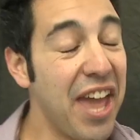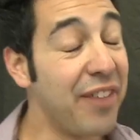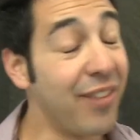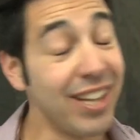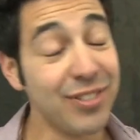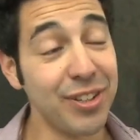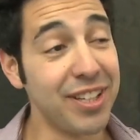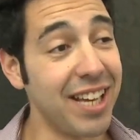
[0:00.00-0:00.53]

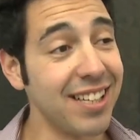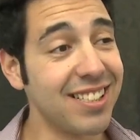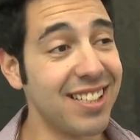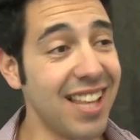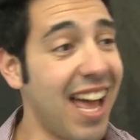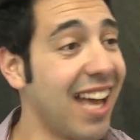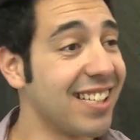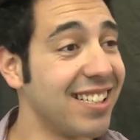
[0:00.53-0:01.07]
Advice for the next
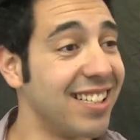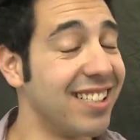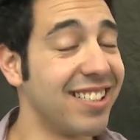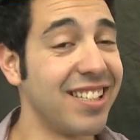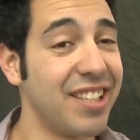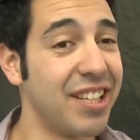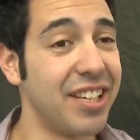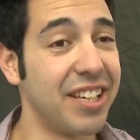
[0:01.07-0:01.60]
class
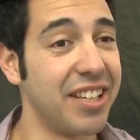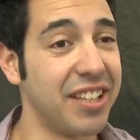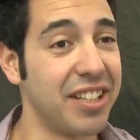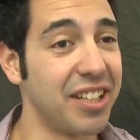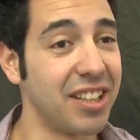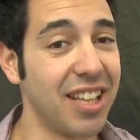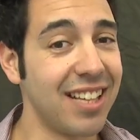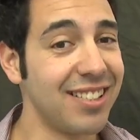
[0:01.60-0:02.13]
is
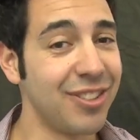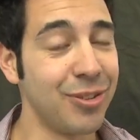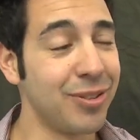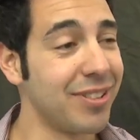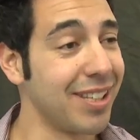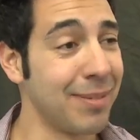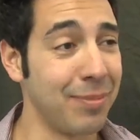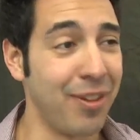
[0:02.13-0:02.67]
the less you
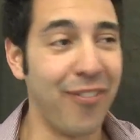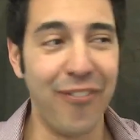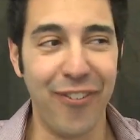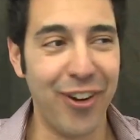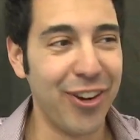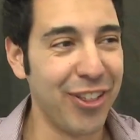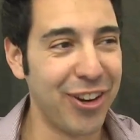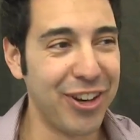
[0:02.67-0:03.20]
sleep, the
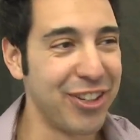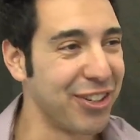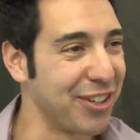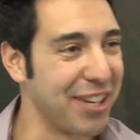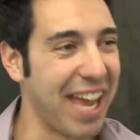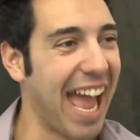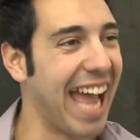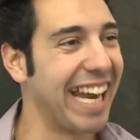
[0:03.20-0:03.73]
further
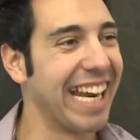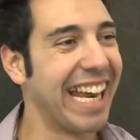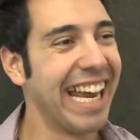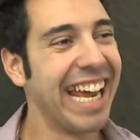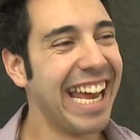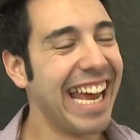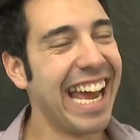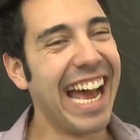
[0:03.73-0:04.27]
you'll get.
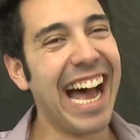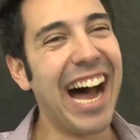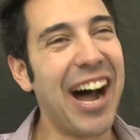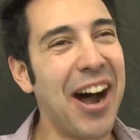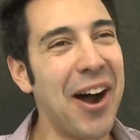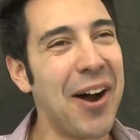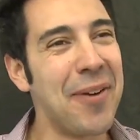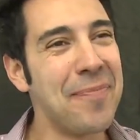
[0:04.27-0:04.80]

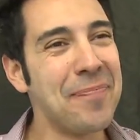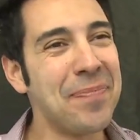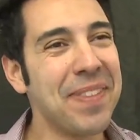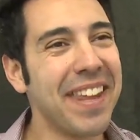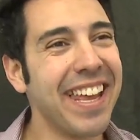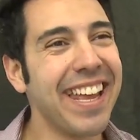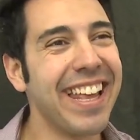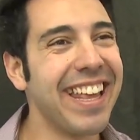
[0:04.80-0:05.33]
I
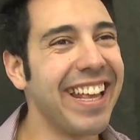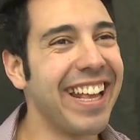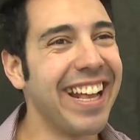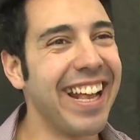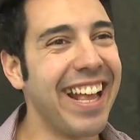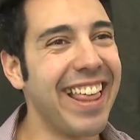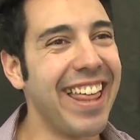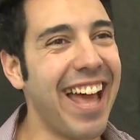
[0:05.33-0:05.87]

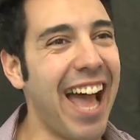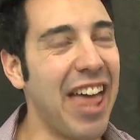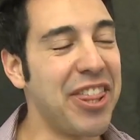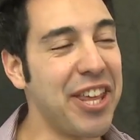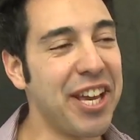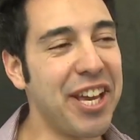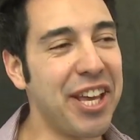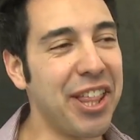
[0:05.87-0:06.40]

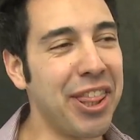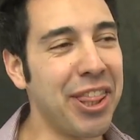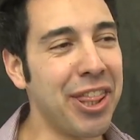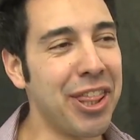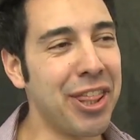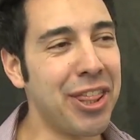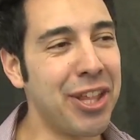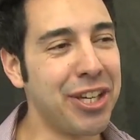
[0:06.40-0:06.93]
think
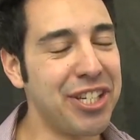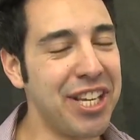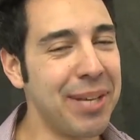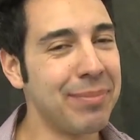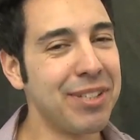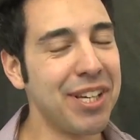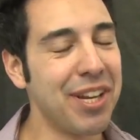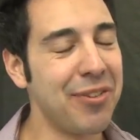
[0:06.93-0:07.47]
the
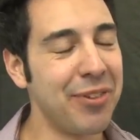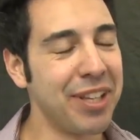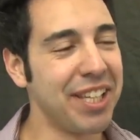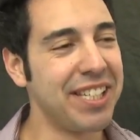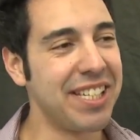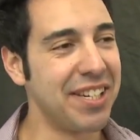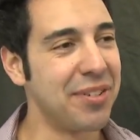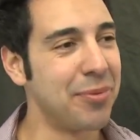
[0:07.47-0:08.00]
teams that
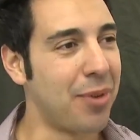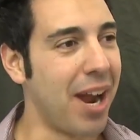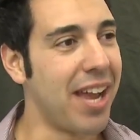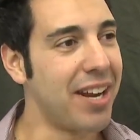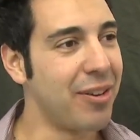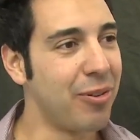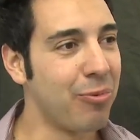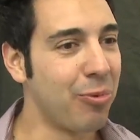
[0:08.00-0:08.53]
really did it
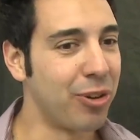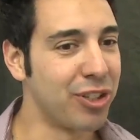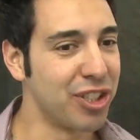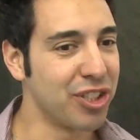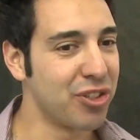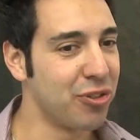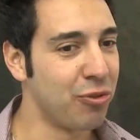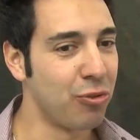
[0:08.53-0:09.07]
right were
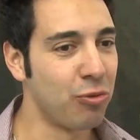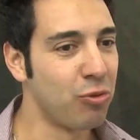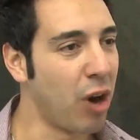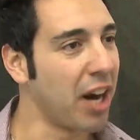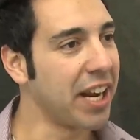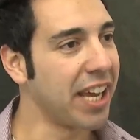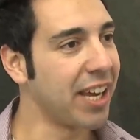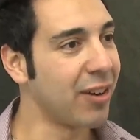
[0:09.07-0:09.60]
just
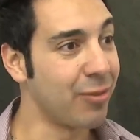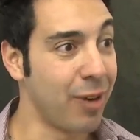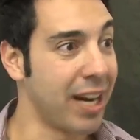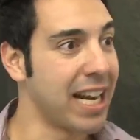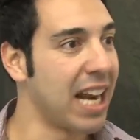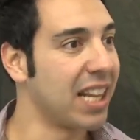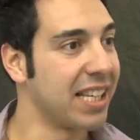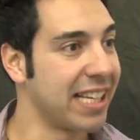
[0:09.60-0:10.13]
running
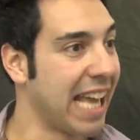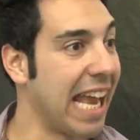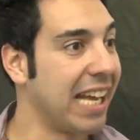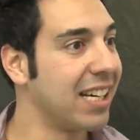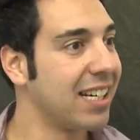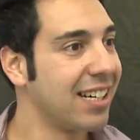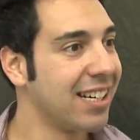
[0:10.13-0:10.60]
right out of the gate,